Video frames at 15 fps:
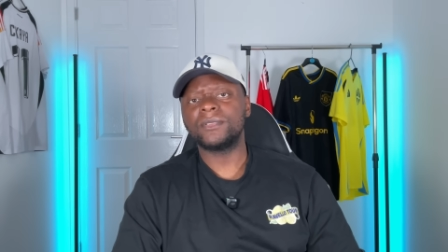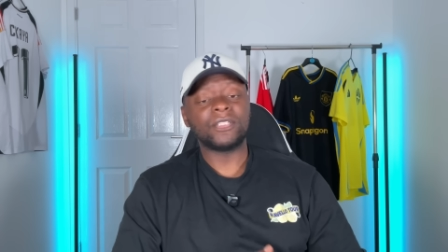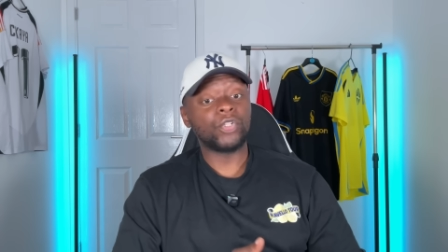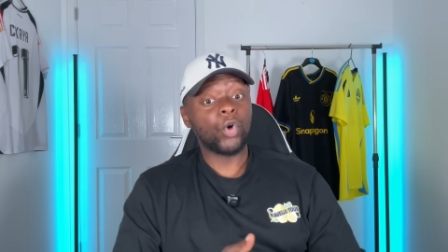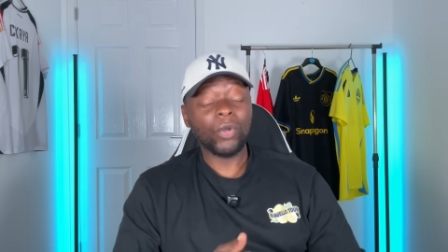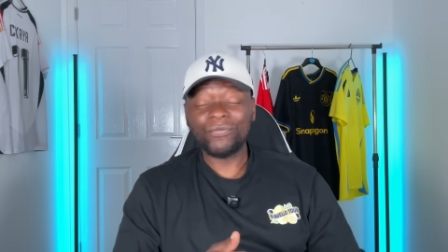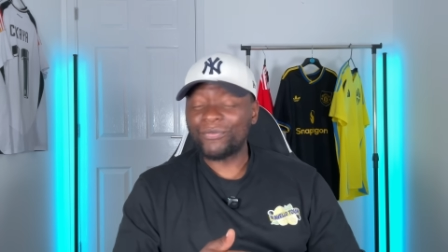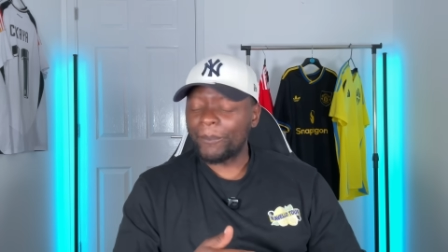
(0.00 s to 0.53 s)

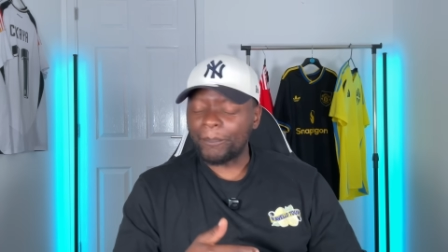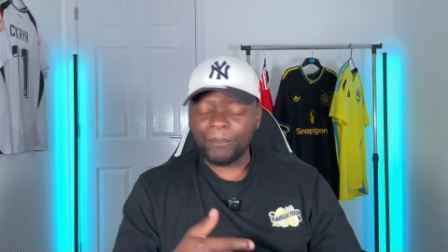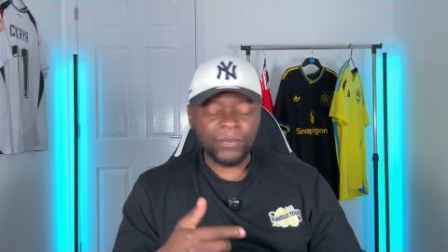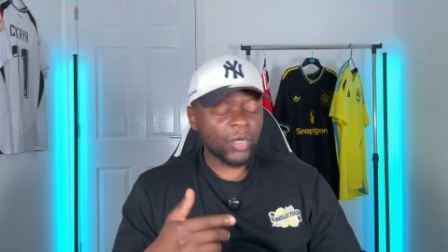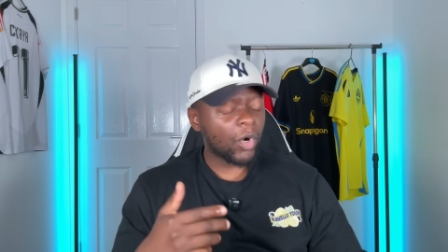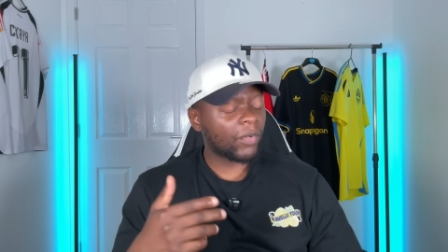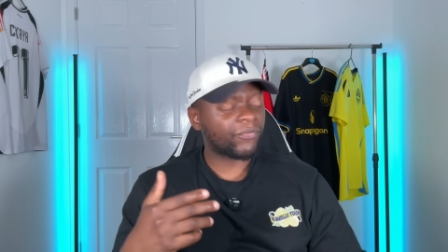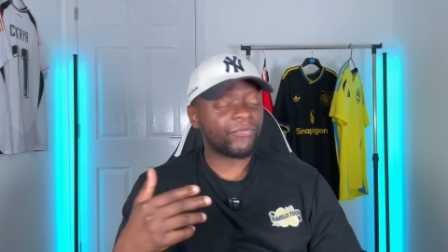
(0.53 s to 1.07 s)

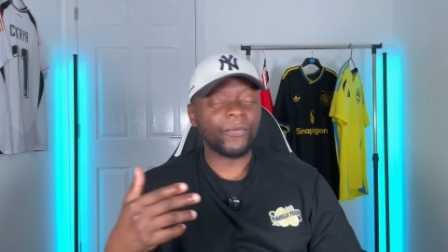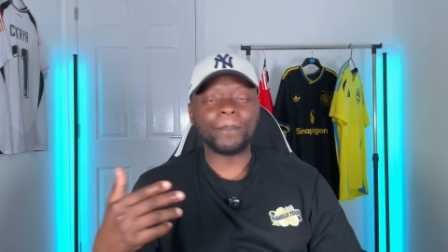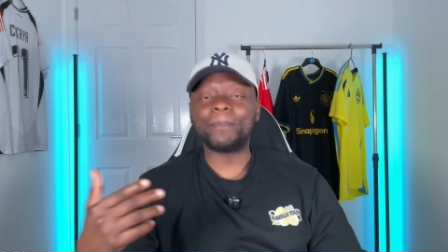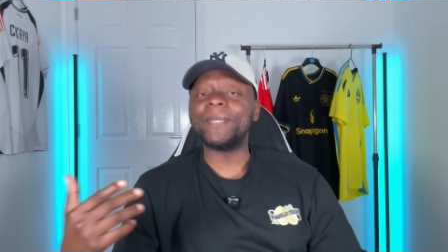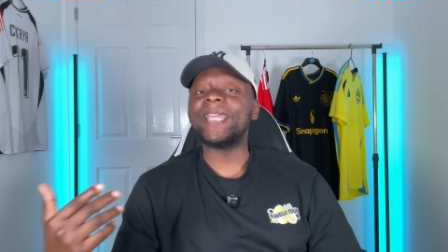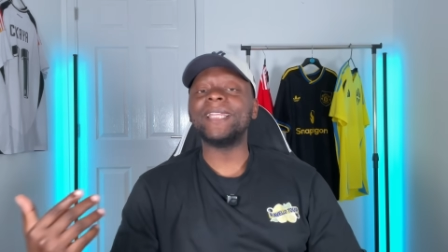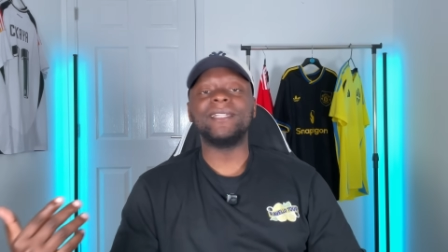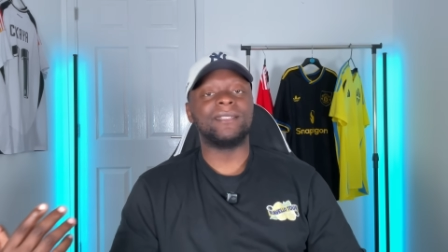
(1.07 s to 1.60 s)
God
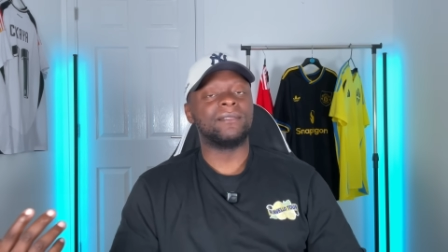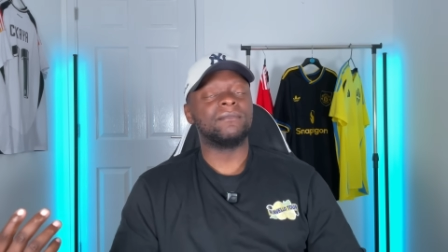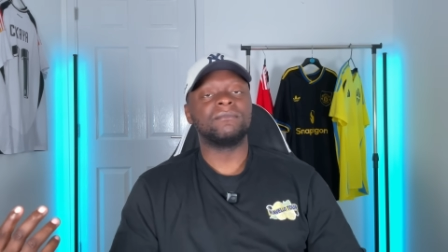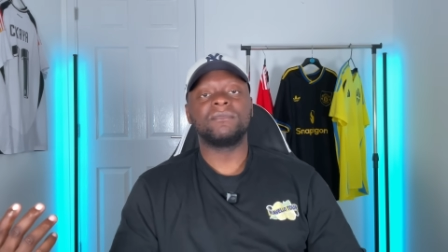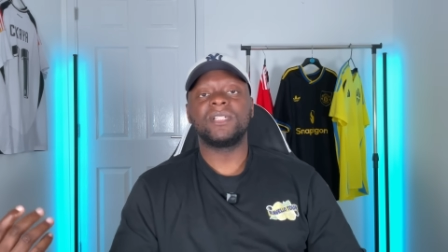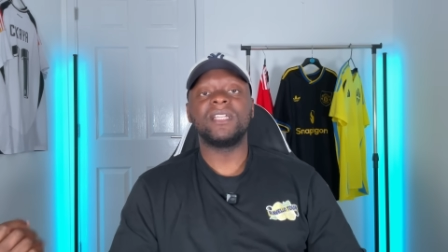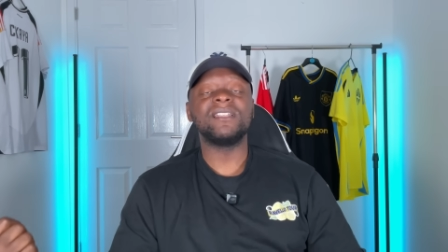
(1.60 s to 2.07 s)
forbid he